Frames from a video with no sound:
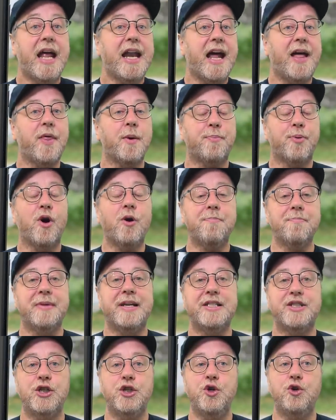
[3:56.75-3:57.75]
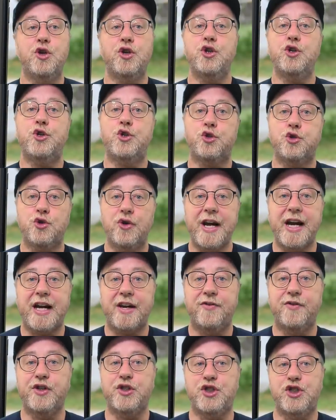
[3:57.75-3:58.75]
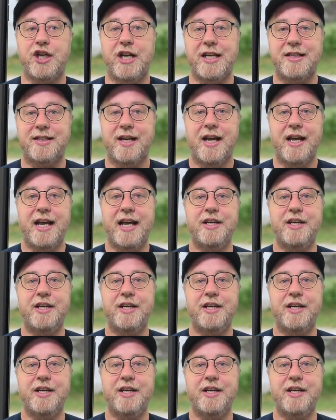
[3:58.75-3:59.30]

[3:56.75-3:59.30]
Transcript: Now, the problem is that you can trick the J I T